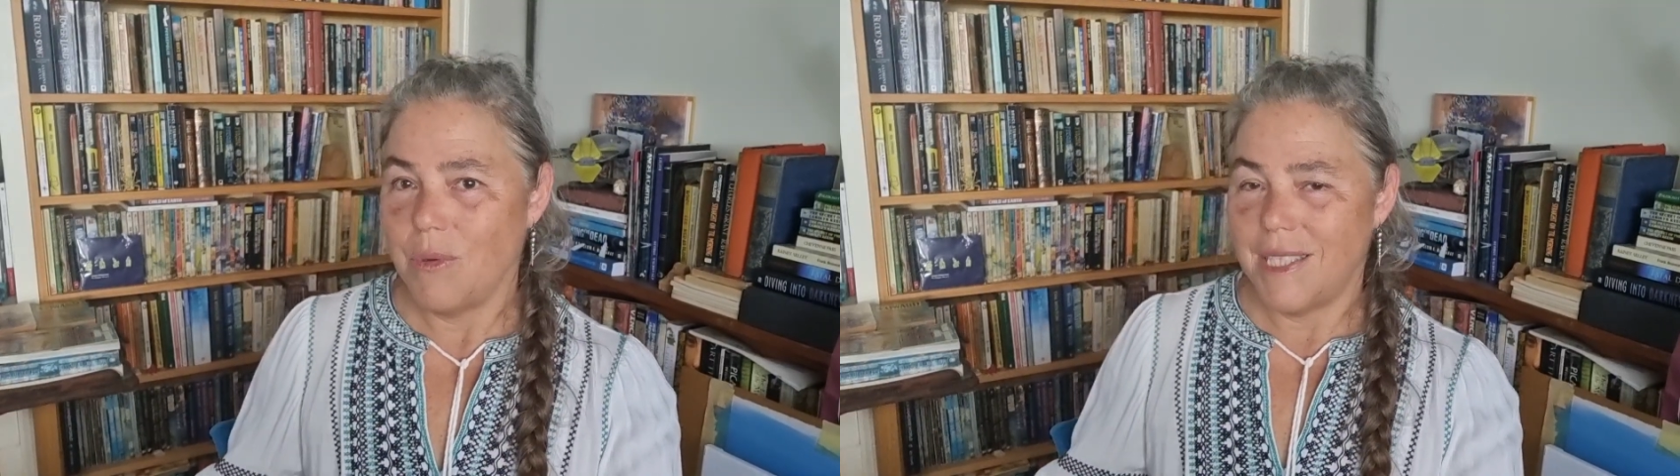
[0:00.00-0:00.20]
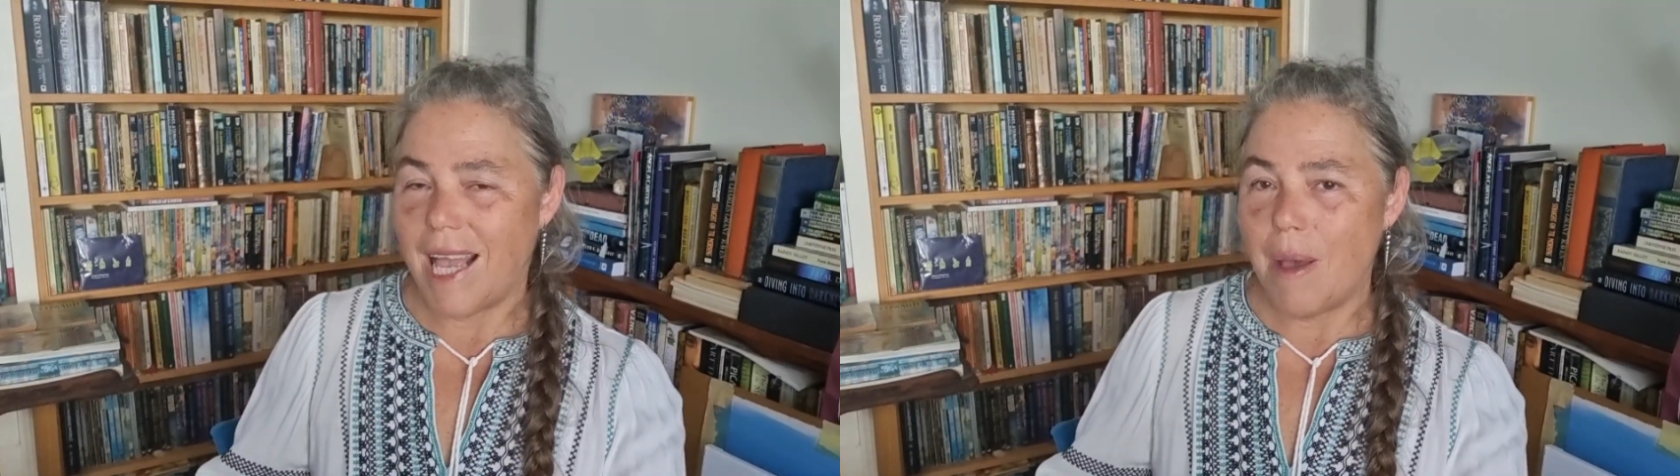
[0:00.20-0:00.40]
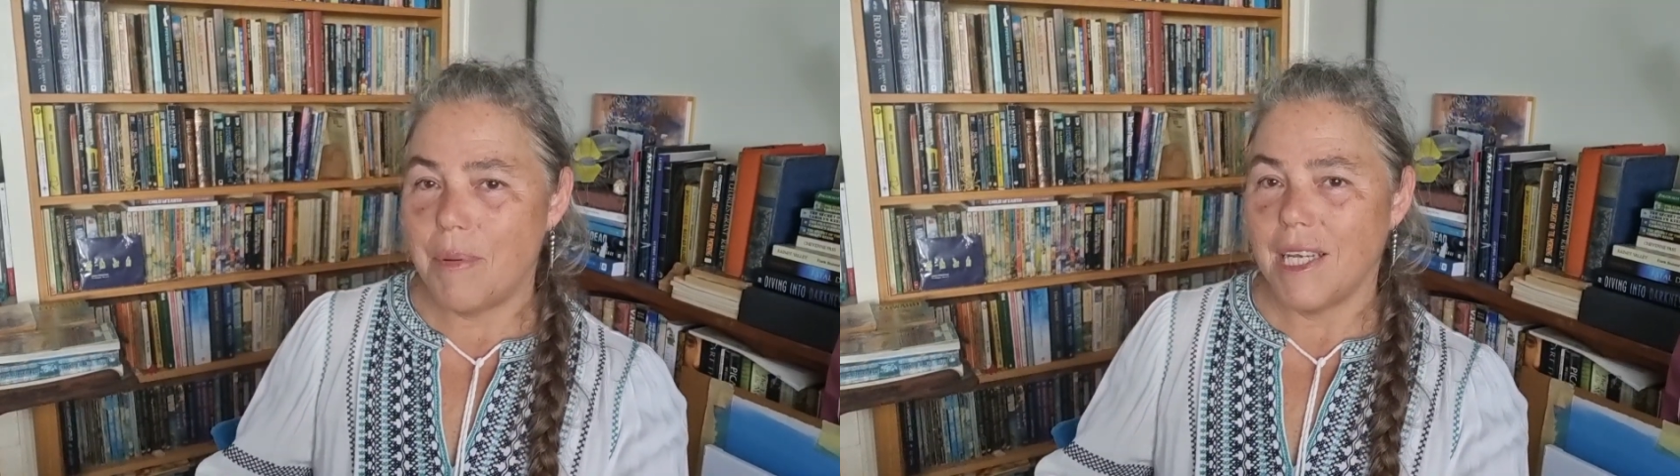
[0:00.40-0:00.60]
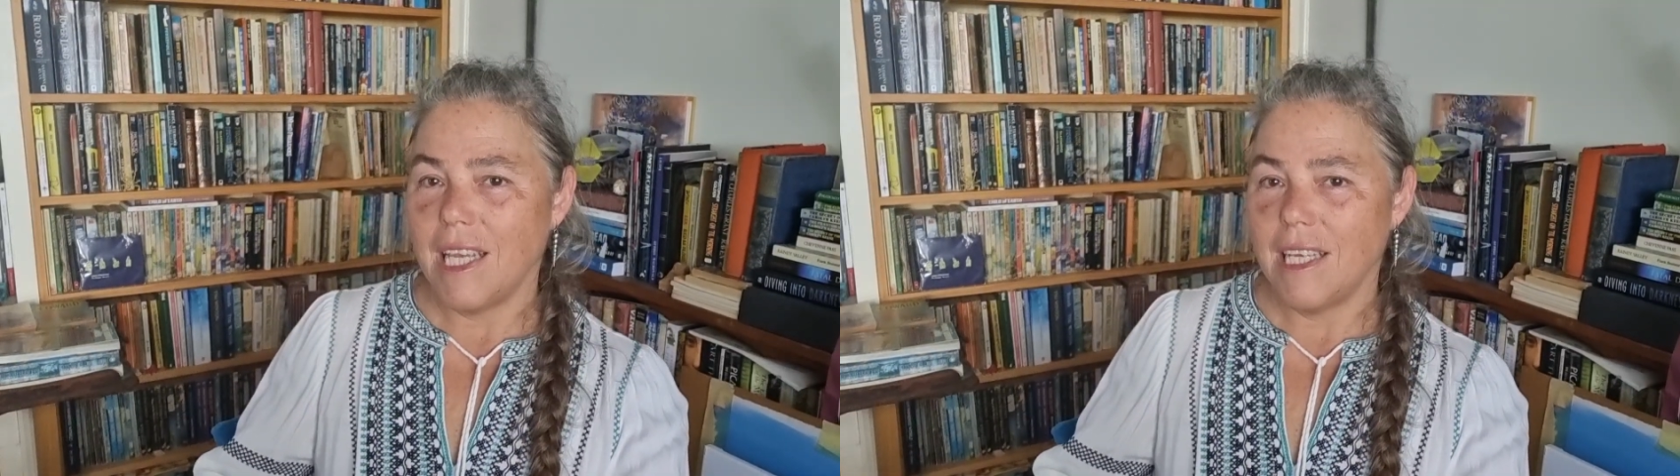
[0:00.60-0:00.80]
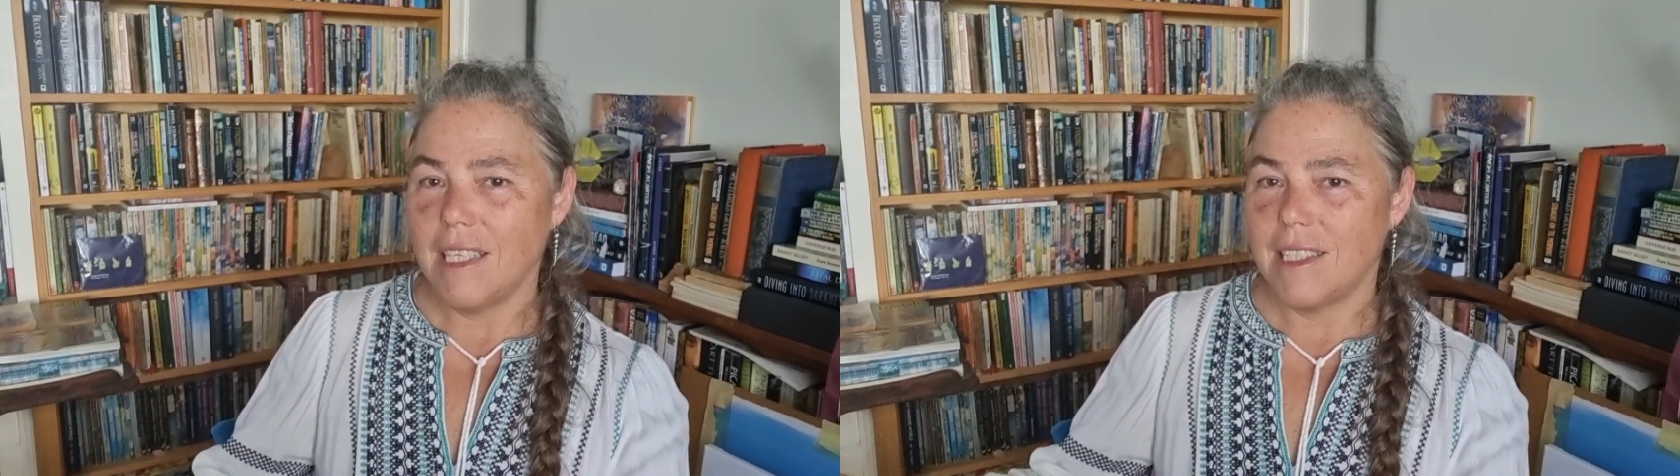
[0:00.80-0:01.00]
was
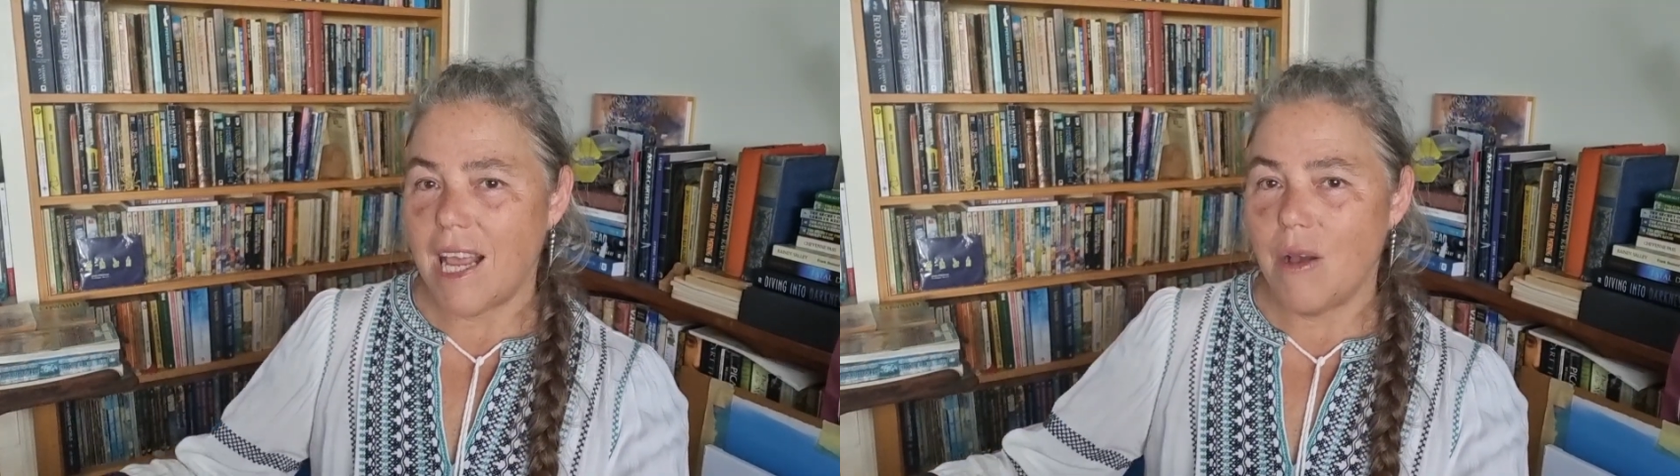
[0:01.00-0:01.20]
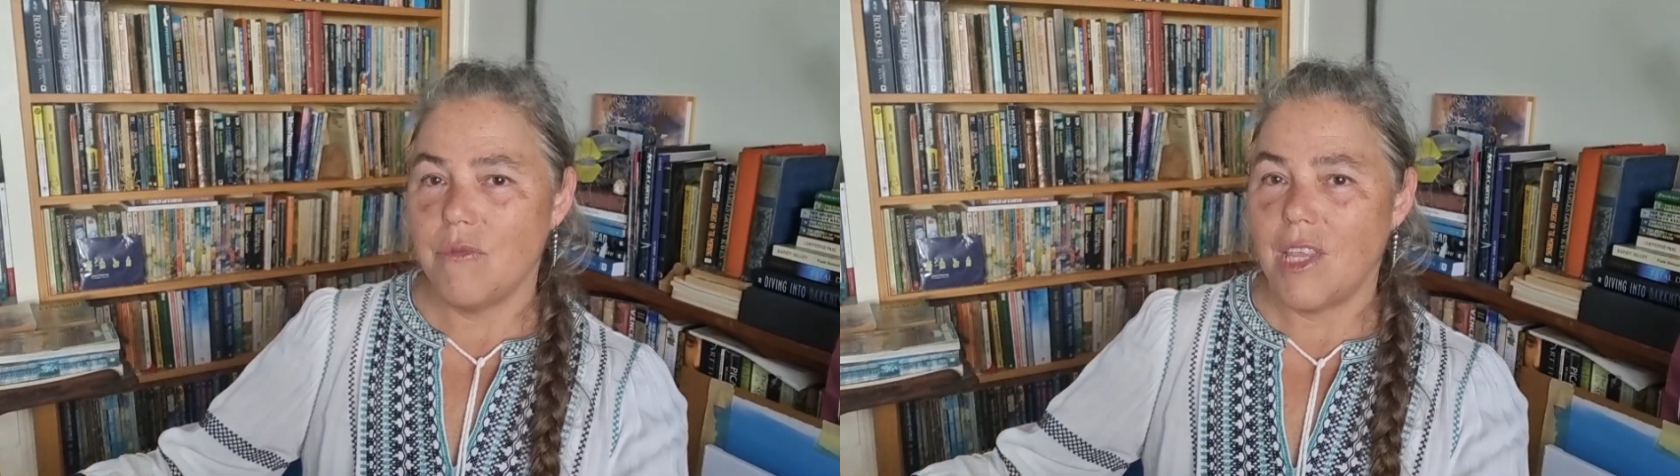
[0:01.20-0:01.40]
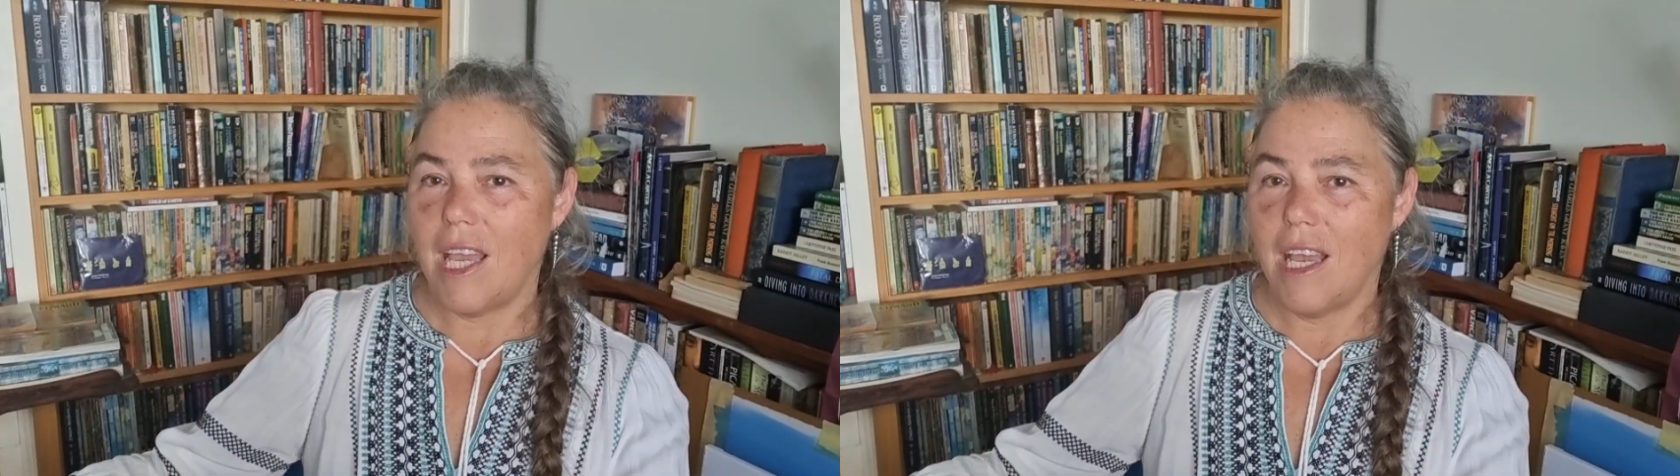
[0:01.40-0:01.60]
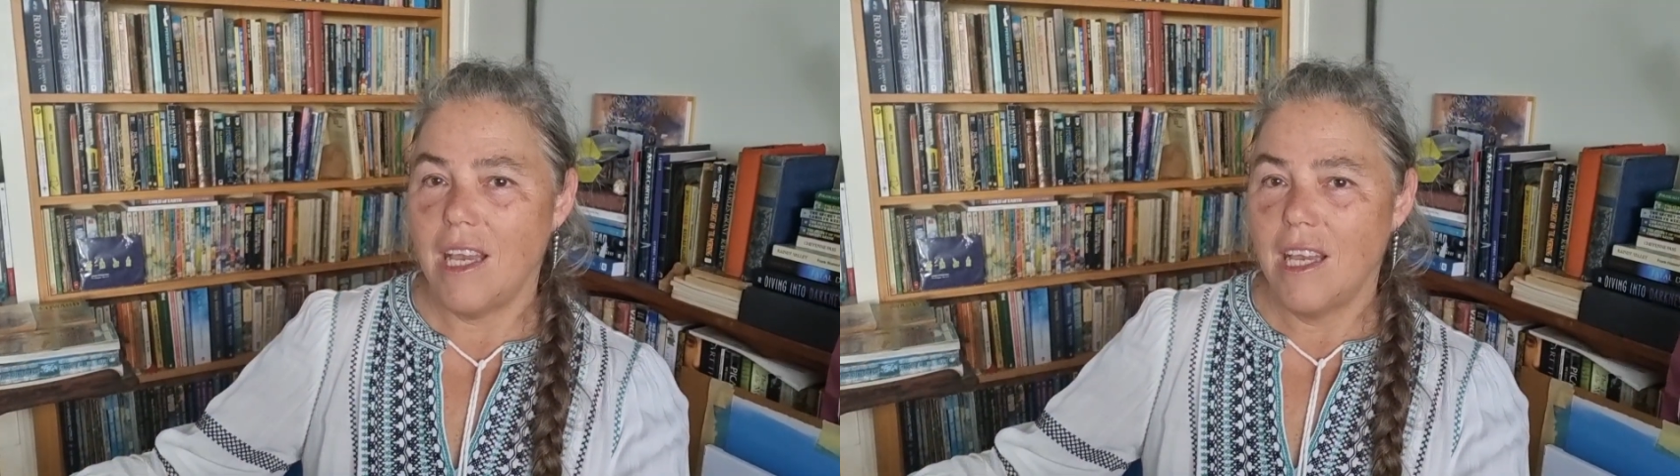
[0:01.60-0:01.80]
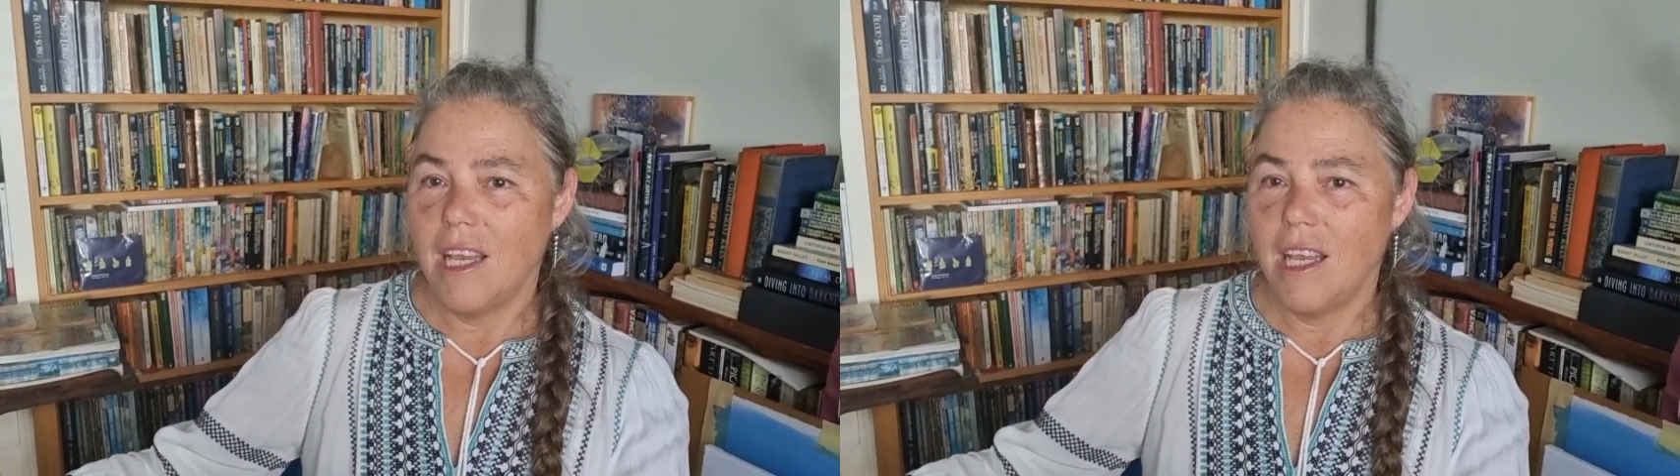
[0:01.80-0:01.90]
happening down there